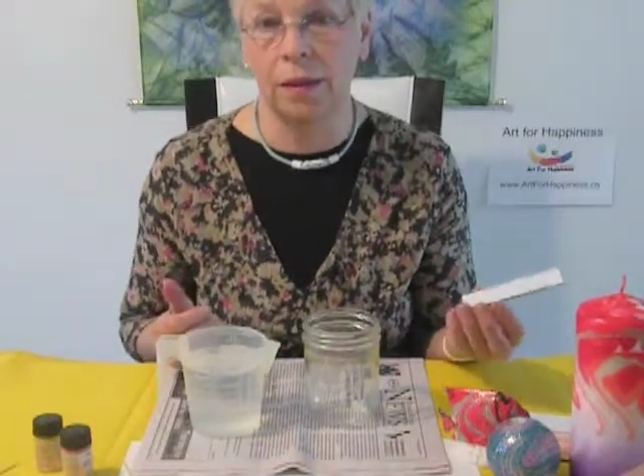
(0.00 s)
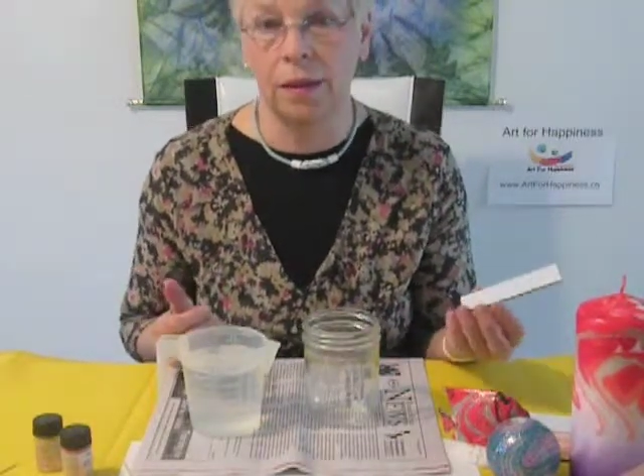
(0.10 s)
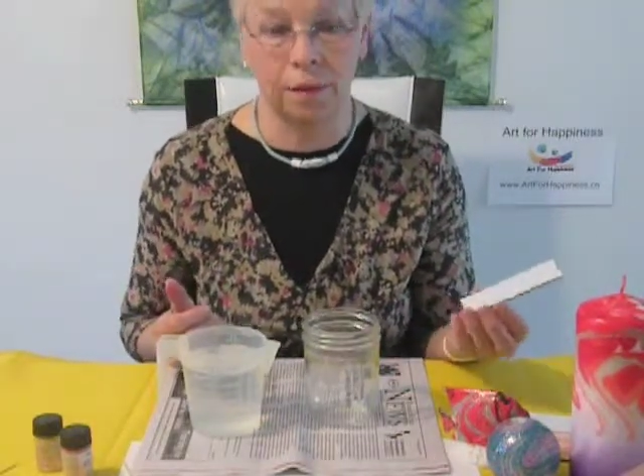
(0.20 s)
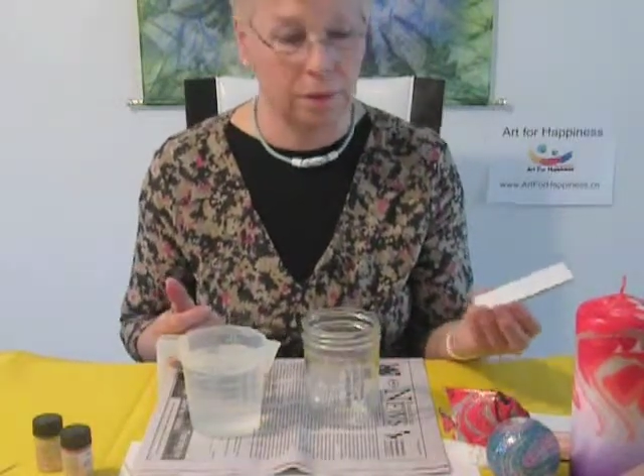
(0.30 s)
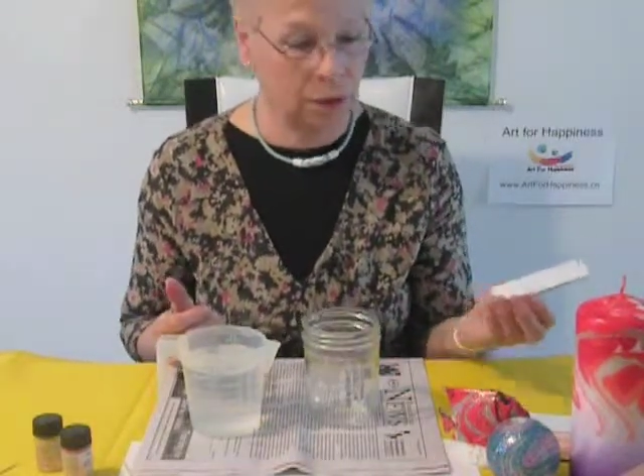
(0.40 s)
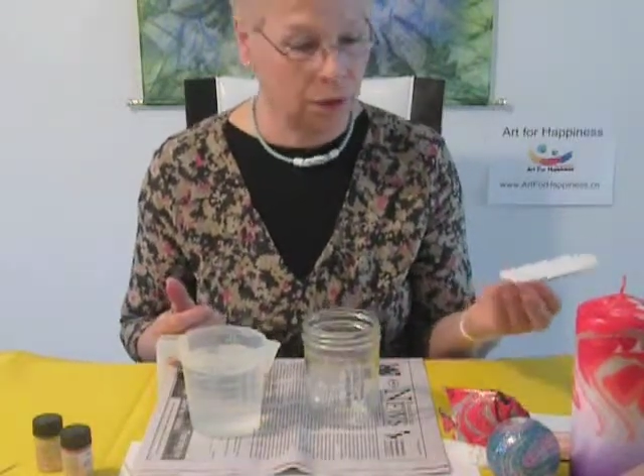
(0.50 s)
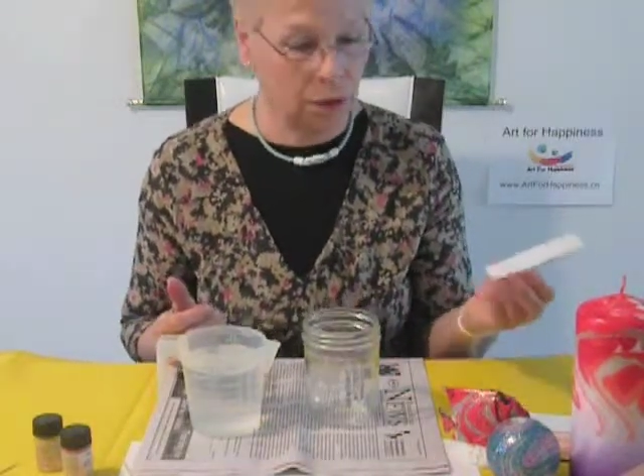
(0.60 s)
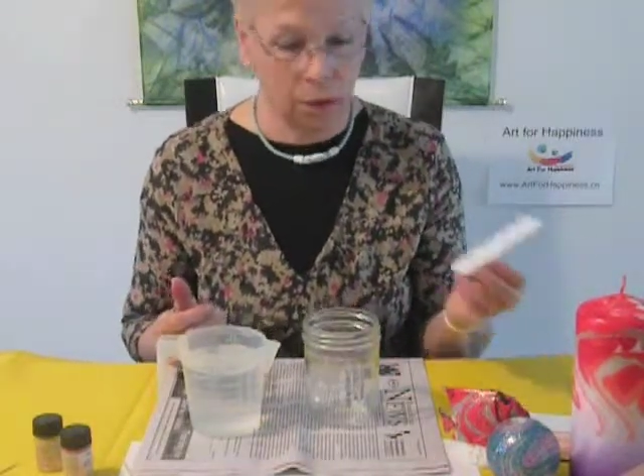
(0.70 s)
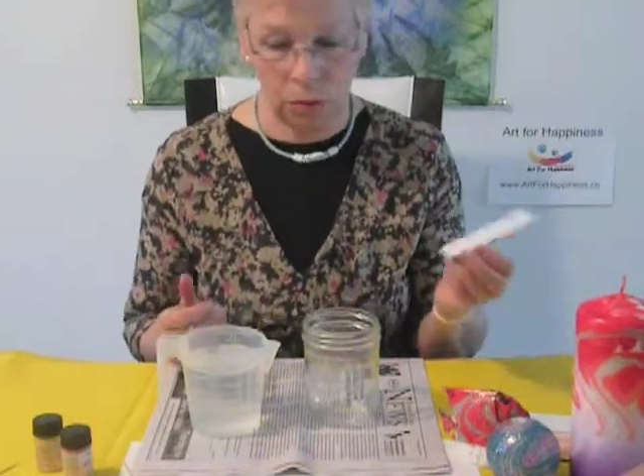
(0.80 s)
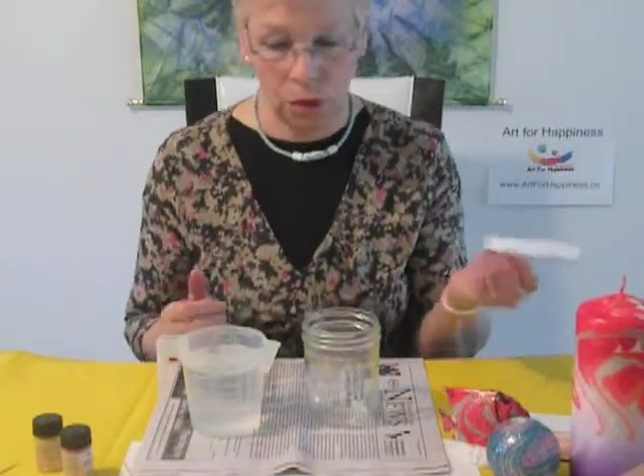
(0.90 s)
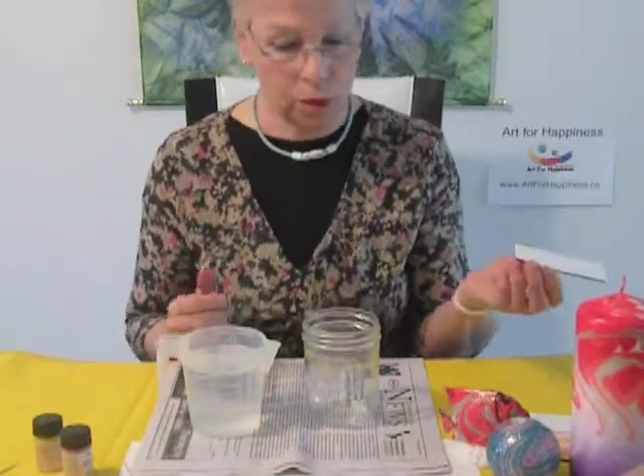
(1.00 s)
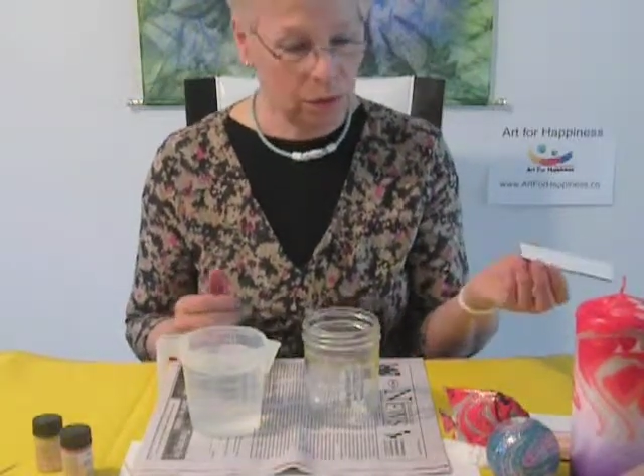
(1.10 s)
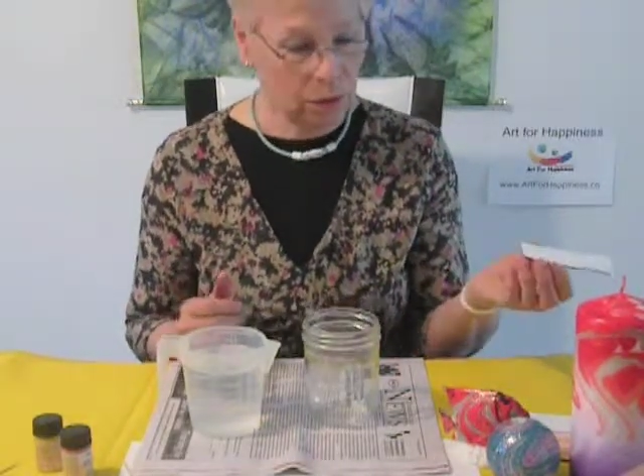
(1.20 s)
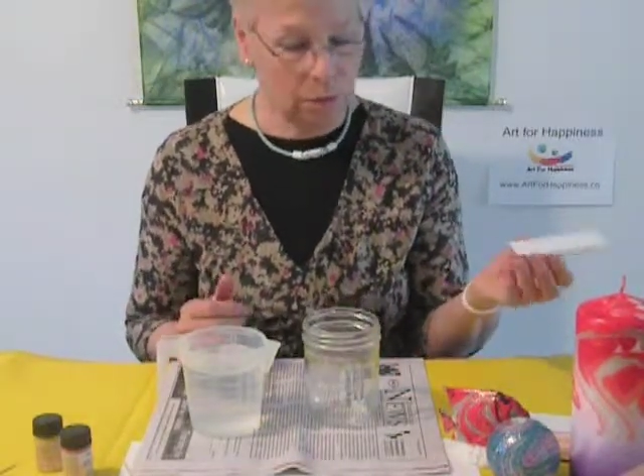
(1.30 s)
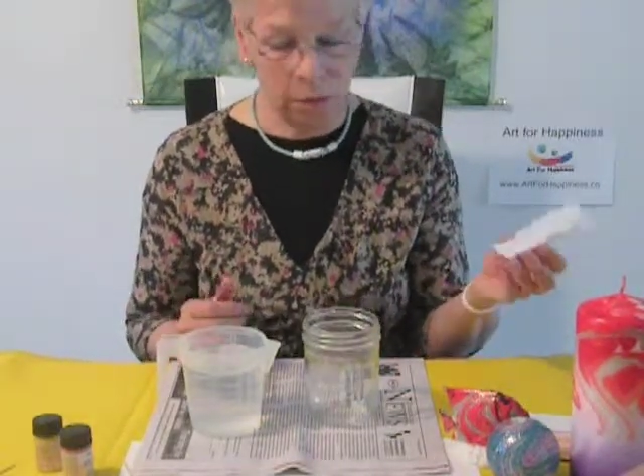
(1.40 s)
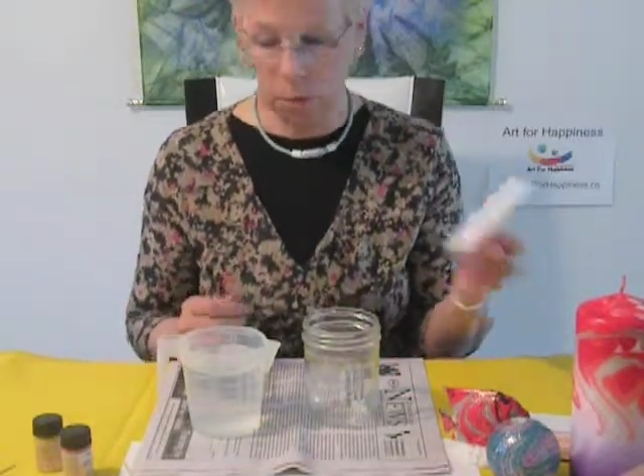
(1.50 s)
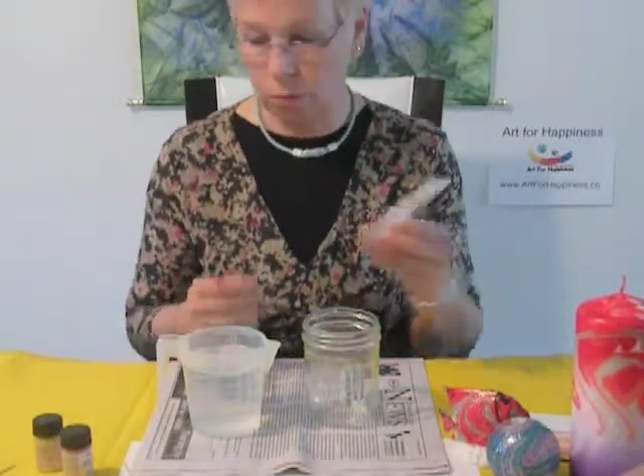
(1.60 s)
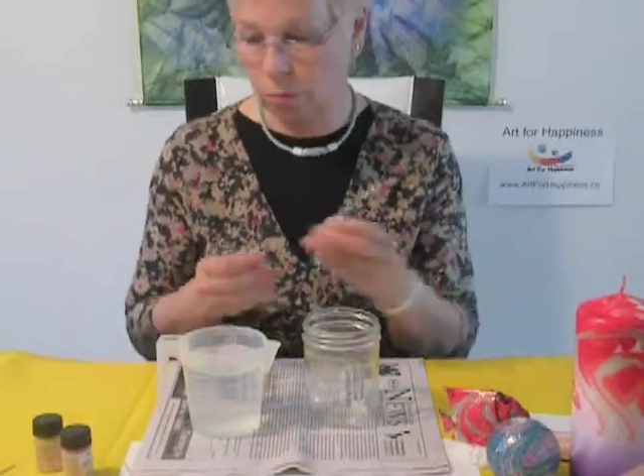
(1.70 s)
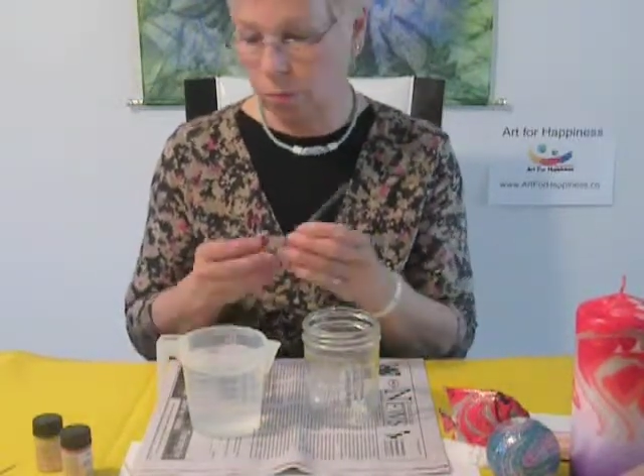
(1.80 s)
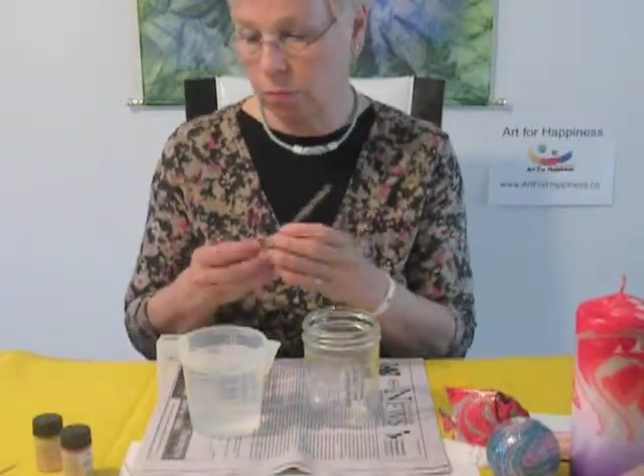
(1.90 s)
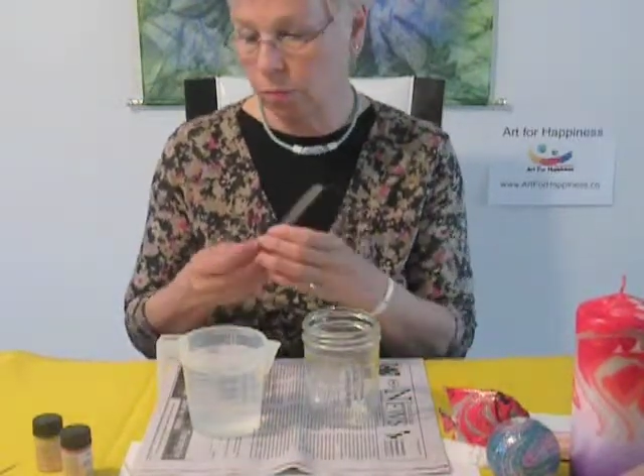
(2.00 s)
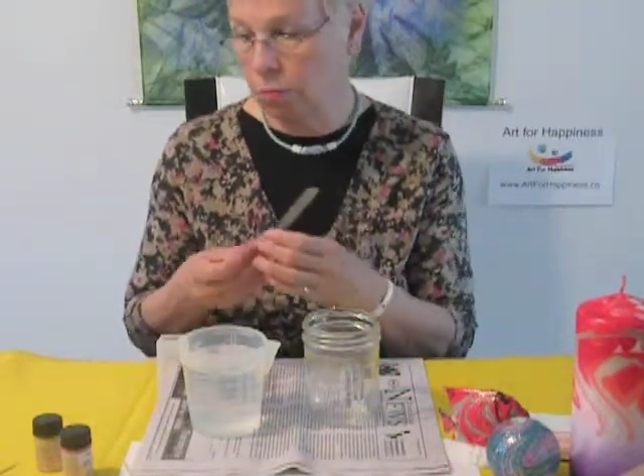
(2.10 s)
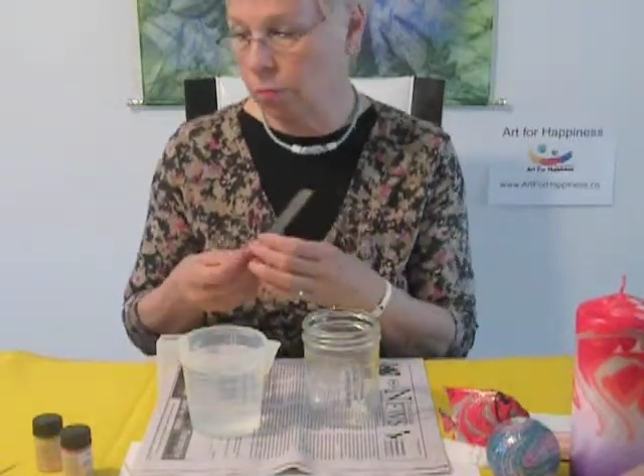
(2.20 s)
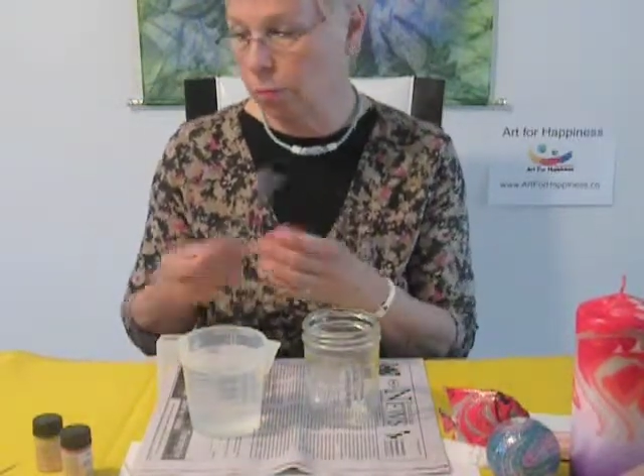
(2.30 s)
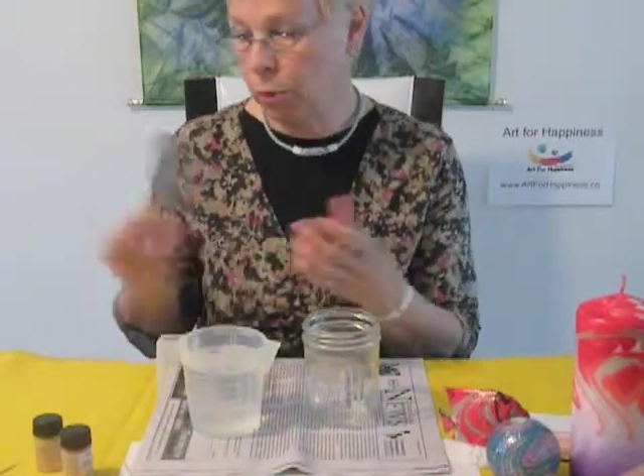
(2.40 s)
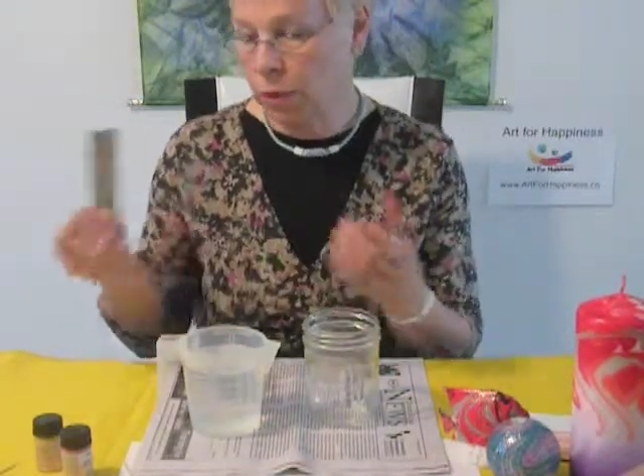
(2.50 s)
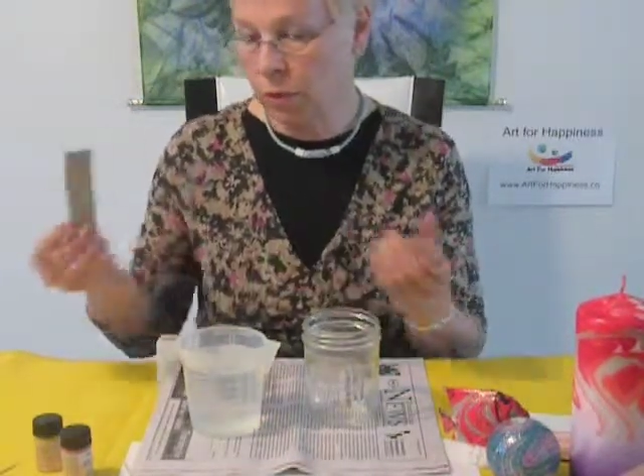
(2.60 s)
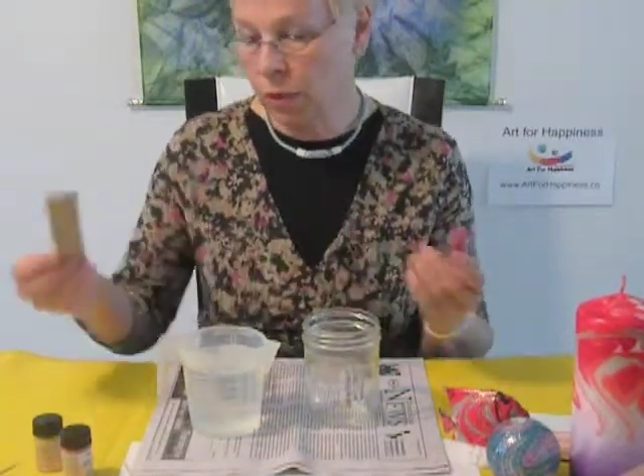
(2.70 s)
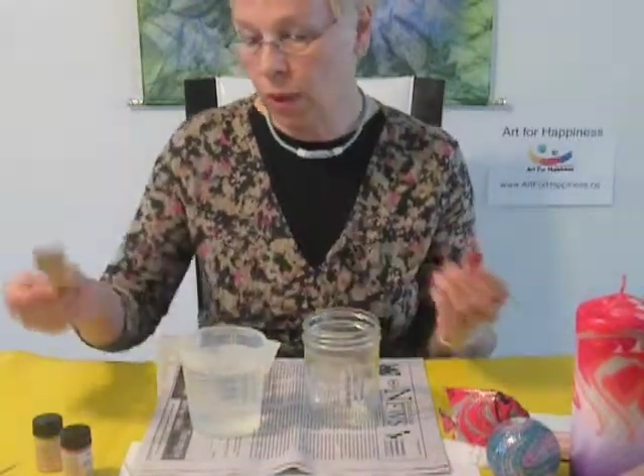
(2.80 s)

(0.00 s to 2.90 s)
It's you just put it